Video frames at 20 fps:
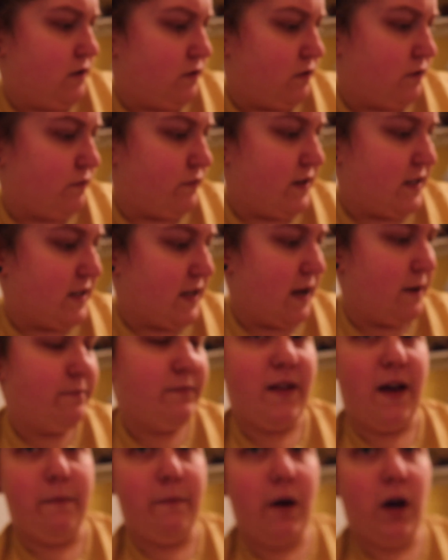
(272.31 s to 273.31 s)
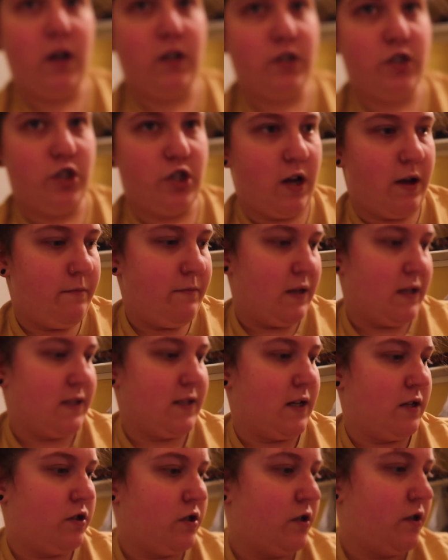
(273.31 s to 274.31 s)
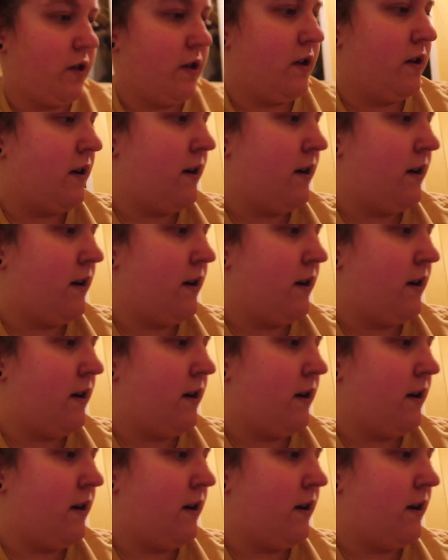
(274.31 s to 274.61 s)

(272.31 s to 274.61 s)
retape that box shut because I took it,